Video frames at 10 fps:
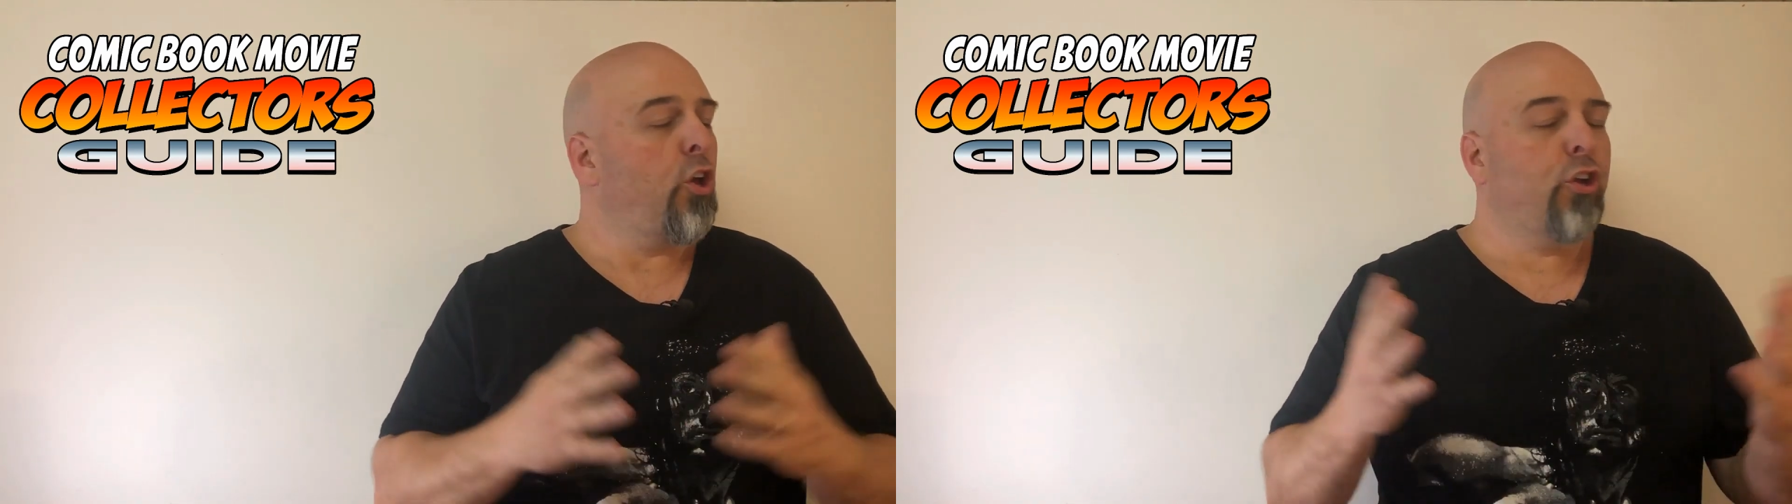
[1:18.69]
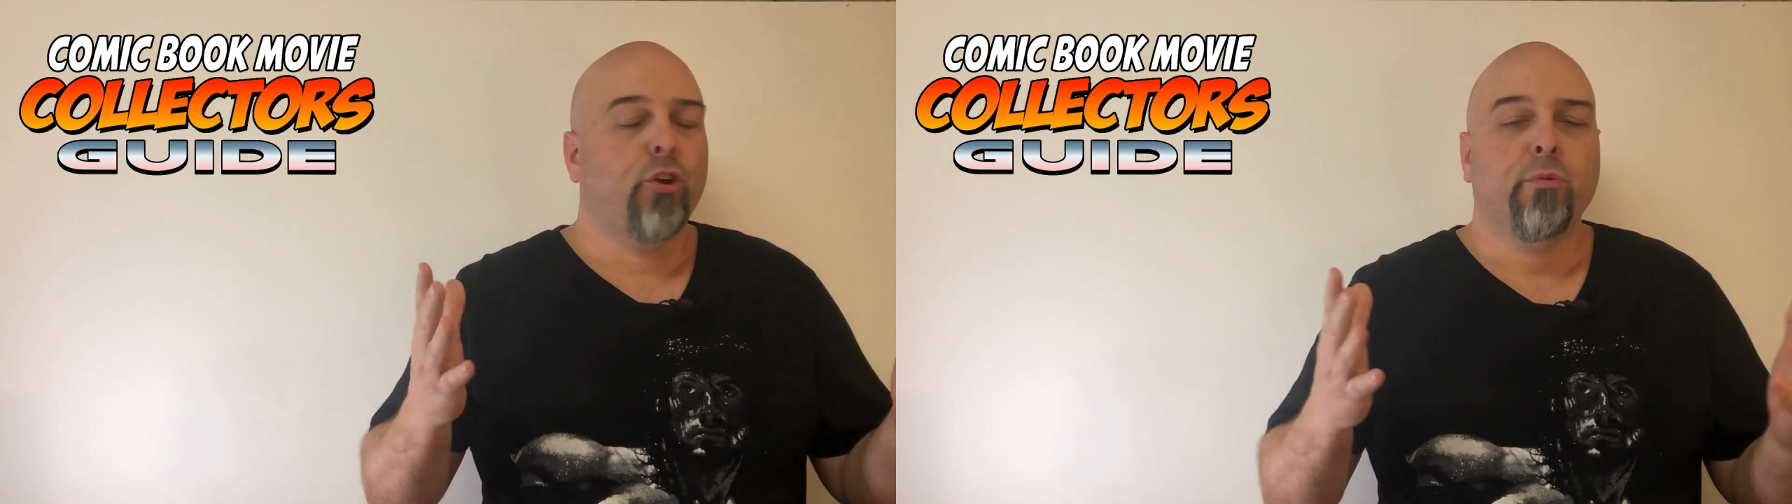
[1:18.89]

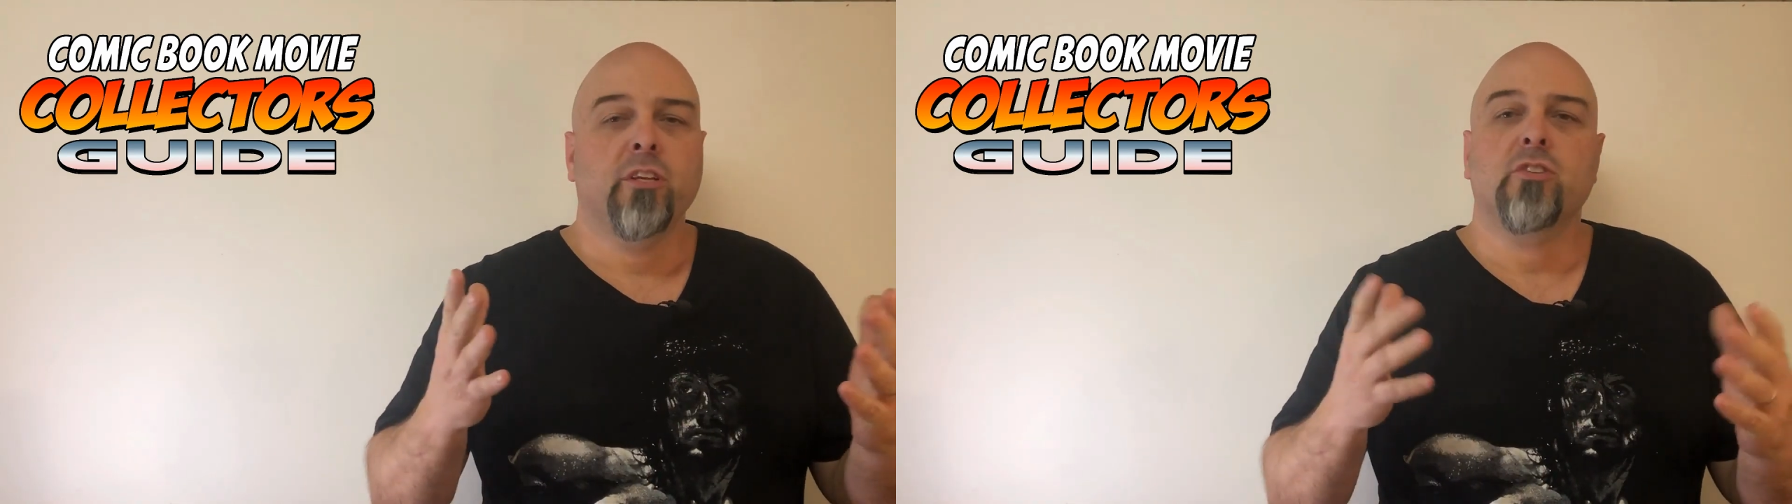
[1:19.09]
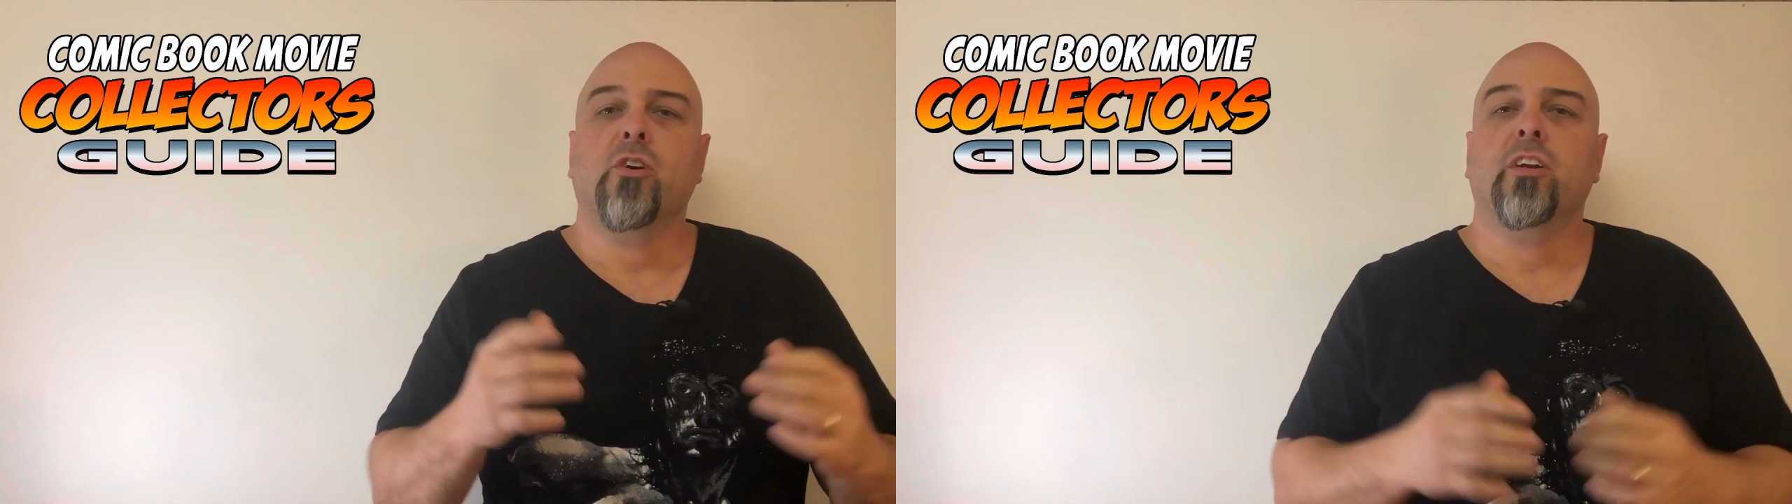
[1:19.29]
your
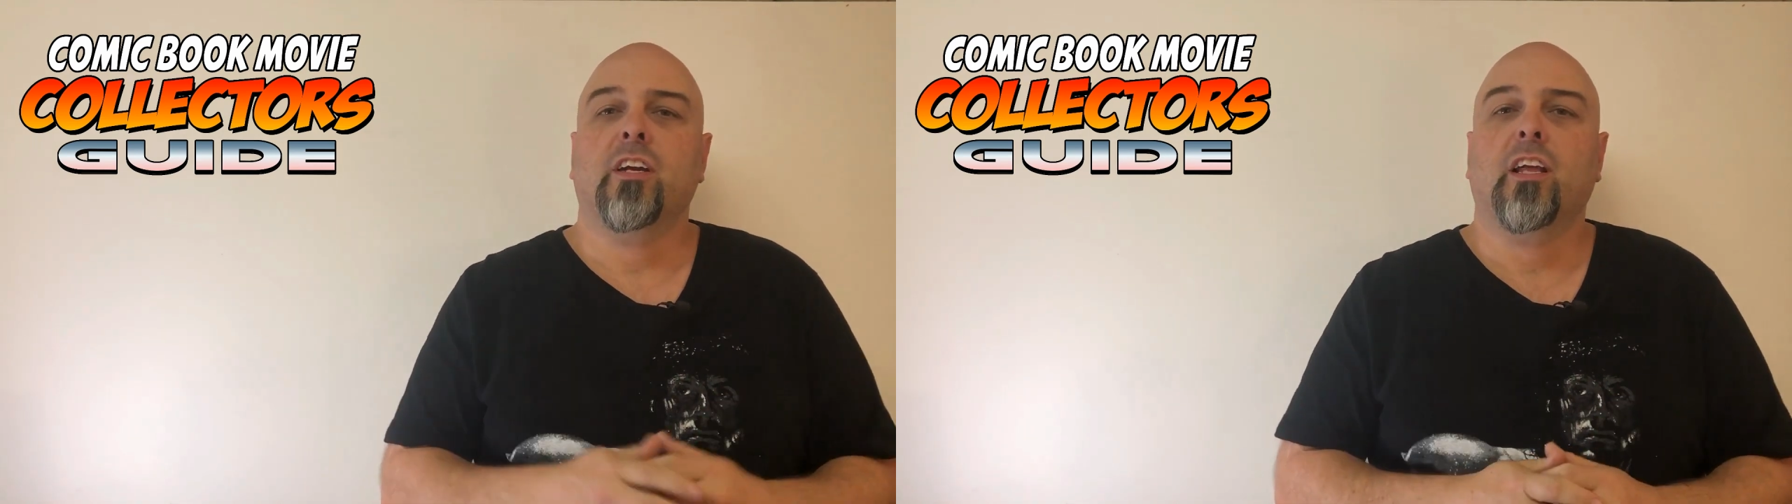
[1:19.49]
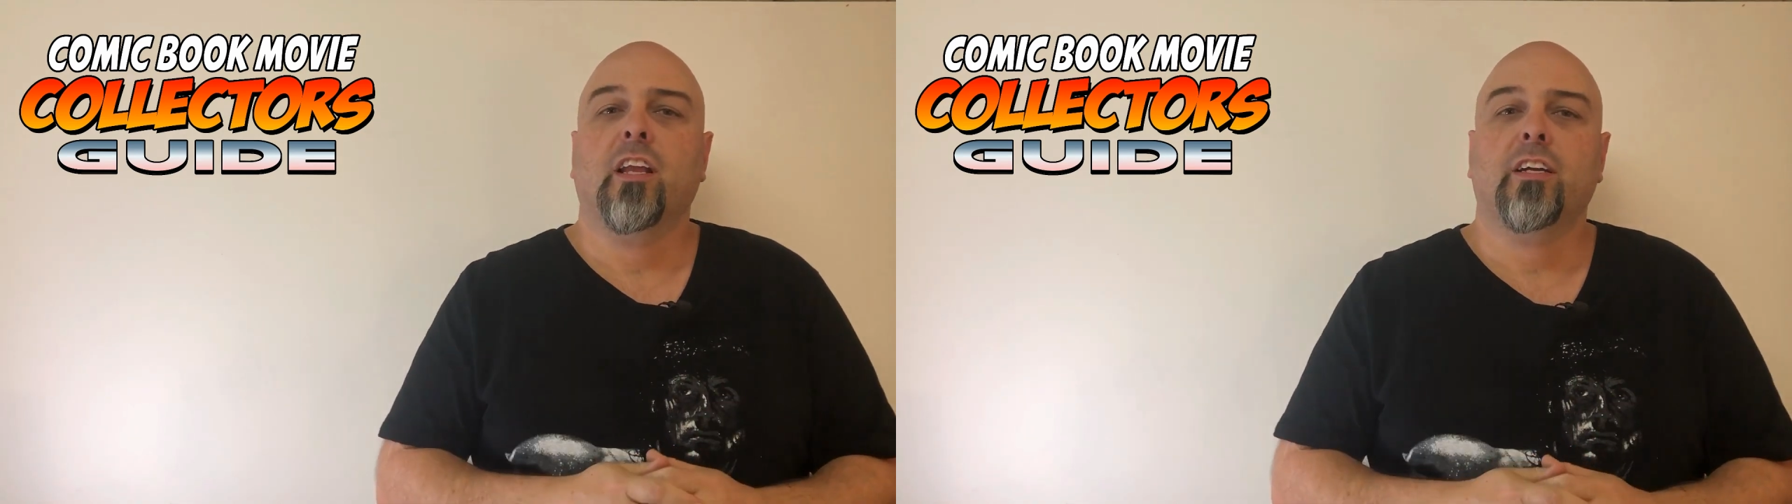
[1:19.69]
insight into
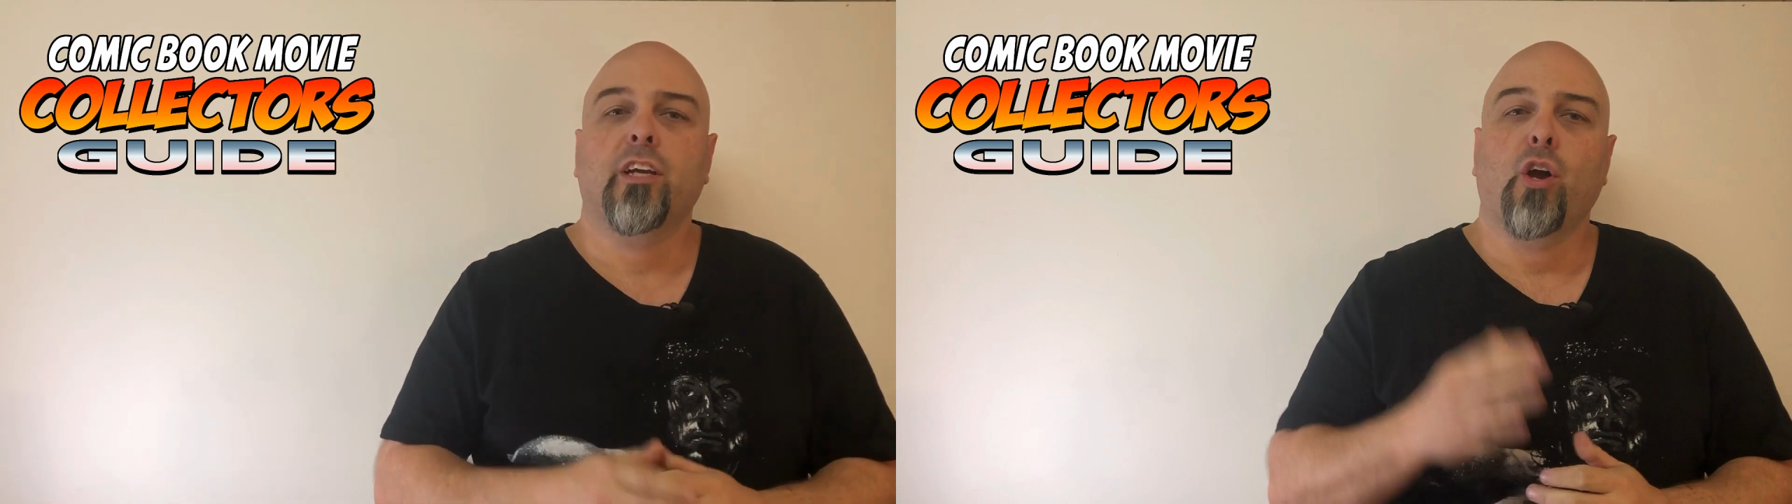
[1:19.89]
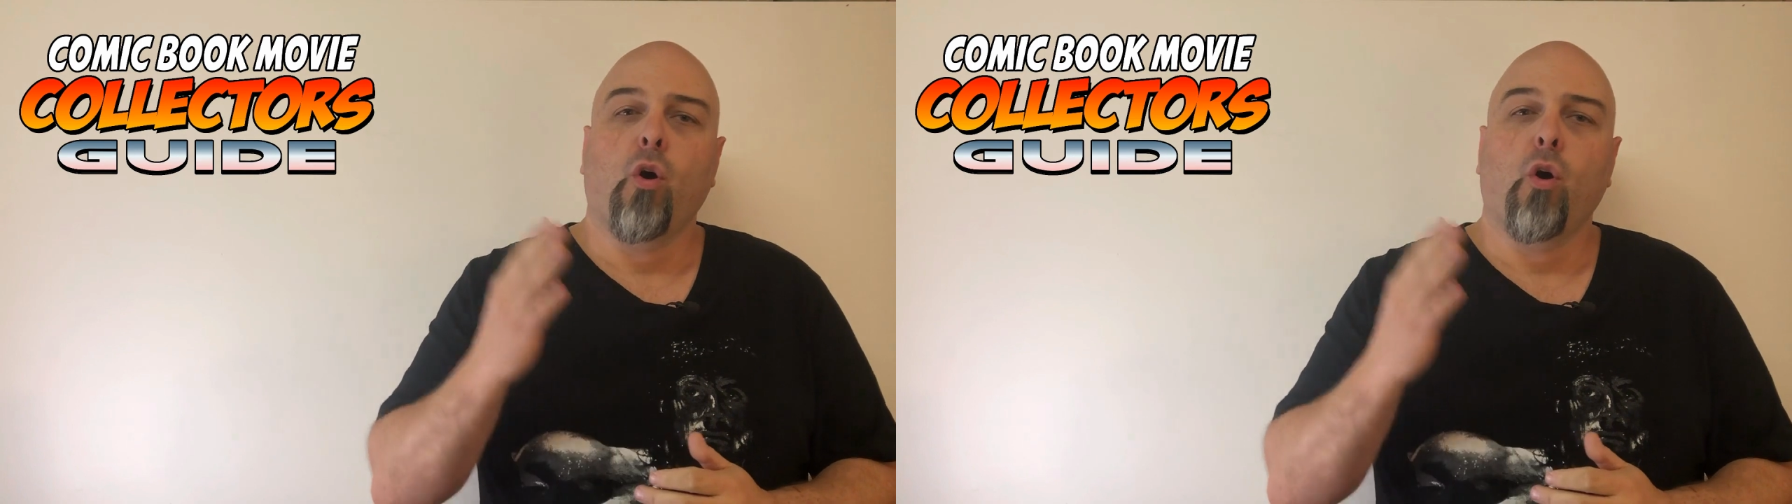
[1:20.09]
collecting